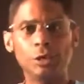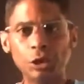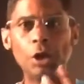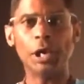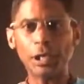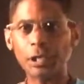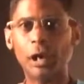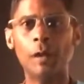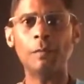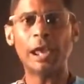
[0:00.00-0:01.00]
your
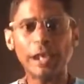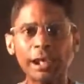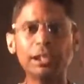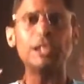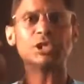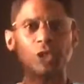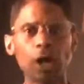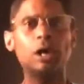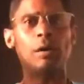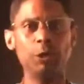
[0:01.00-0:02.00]
income and ideas
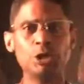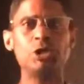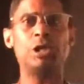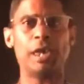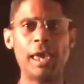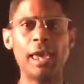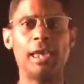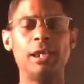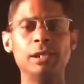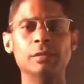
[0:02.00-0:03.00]
start coming to your
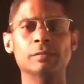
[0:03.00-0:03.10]
head,